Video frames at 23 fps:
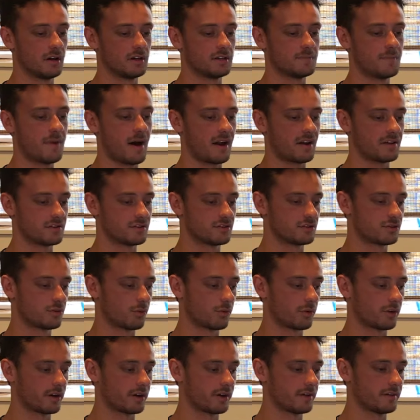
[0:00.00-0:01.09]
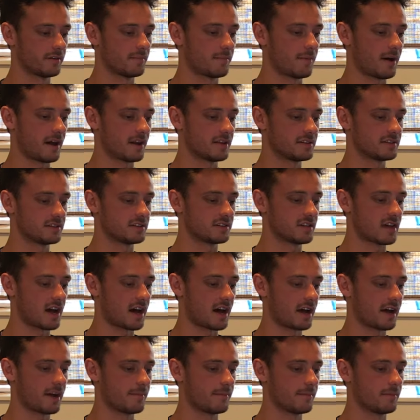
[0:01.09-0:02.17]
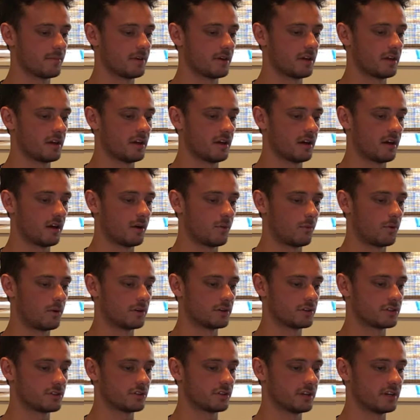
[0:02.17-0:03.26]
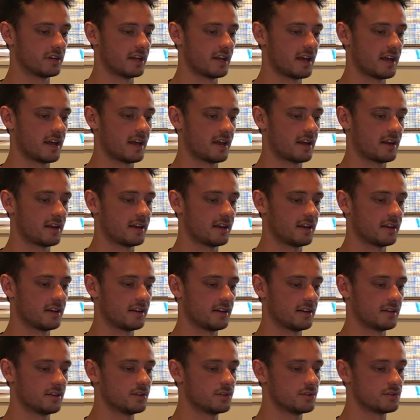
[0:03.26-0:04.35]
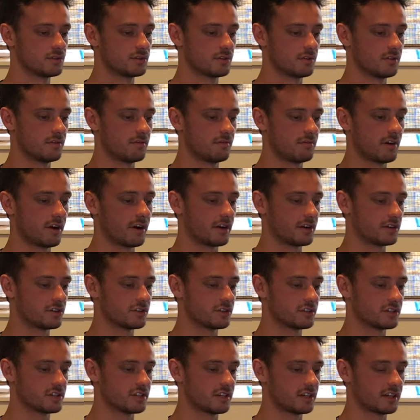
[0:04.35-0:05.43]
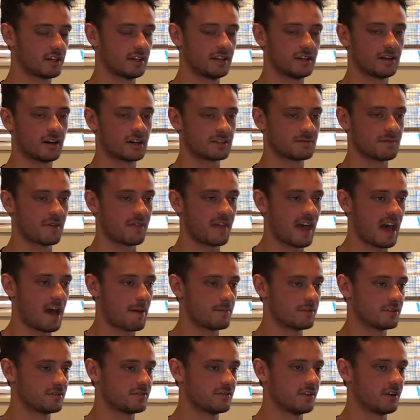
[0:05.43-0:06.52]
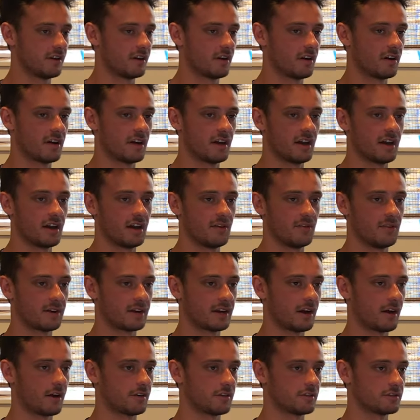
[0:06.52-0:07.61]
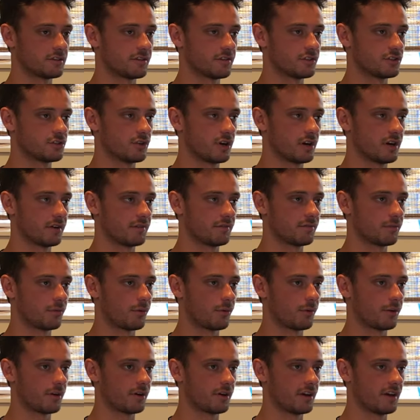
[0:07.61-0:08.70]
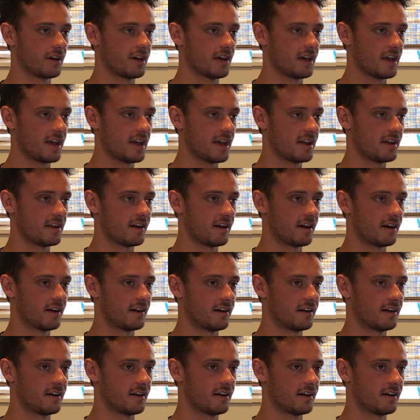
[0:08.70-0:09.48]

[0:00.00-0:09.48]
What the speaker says: It's about his story, about his time on Wall Street, and it is very interesting. He talks about the atmosphere and the characters on the trading floor, and